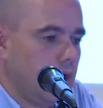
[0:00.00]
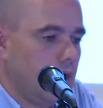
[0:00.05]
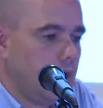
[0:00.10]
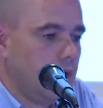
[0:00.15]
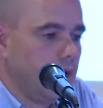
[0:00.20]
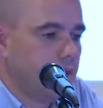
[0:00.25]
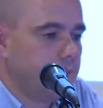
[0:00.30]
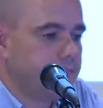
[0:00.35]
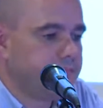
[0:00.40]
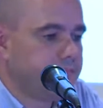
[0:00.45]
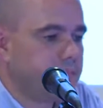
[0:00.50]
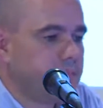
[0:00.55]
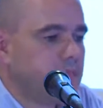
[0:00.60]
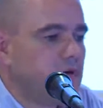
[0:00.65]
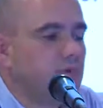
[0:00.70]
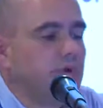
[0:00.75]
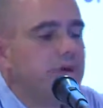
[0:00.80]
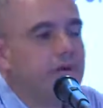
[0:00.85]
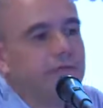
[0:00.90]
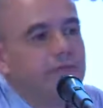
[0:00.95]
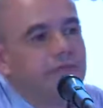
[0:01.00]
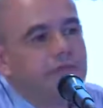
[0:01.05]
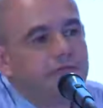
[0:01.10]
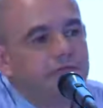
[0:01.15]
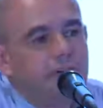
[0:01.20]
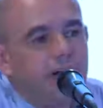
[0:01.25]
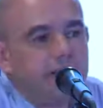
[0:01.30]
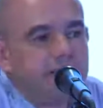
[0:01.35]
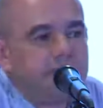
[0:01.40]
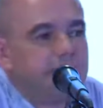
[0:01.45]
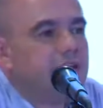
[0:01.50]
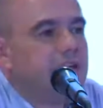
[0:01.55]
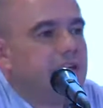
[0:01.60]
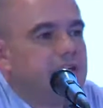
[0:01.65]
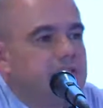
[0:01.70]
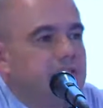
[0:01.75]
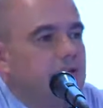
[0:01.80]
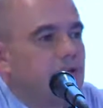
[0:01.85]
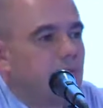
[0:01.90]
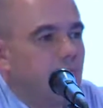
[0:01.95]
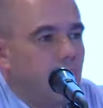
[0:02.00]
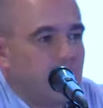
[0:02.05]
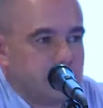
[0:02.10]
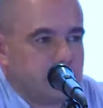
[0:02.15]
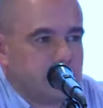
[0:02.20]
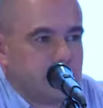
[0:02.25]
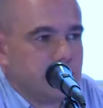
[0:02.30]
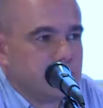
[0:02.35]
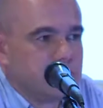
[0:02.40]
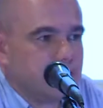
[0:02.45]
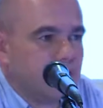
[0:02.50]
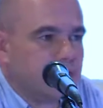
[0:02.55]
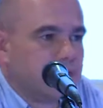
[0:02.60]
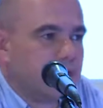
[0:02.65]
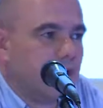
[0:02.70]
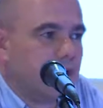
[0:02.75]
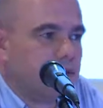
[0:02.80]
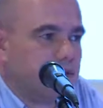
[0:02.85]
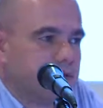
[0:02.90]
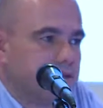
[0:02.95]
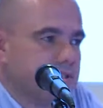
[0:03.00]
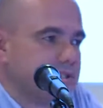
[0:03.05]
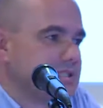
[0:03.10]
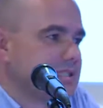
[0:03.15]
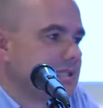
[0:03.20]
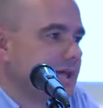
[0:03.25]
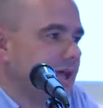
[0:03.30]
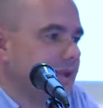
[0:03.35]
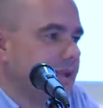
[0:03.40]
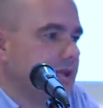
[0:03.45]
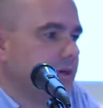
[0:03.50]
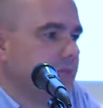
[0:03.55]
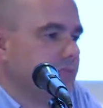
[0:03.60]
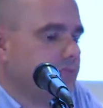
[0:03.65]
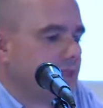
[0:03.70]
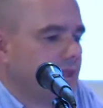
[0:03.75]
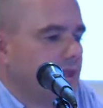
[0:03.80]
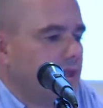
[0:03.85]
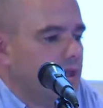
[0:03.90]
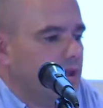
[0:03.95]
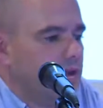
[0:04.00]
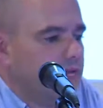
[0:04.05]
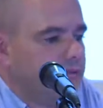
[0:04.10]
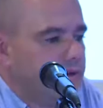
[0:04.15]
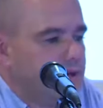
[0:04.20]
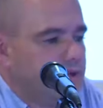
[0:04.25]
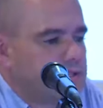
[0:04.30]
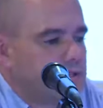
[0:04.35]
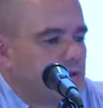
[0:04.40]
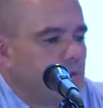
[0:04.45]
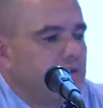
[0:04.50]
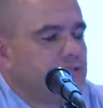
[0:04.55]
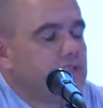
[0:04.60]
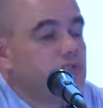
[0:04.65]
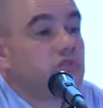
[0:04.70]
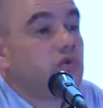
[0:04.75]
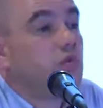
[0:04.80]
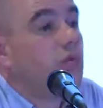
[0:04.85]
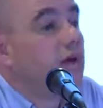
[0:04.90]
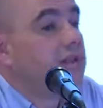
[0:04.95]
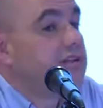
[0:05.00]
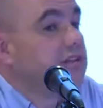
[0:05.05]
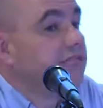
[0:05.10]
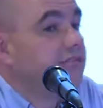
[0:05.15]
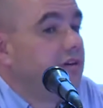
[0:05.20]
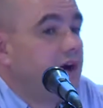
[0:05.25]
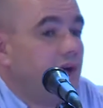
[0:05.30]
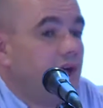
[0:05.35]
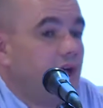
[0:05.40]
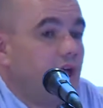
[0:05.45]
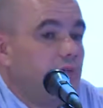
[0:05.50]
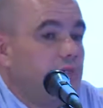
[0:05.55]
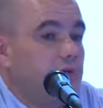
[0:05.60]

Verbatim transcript: Um, there were five initial questions that guided the study. First, I wanted to quantify how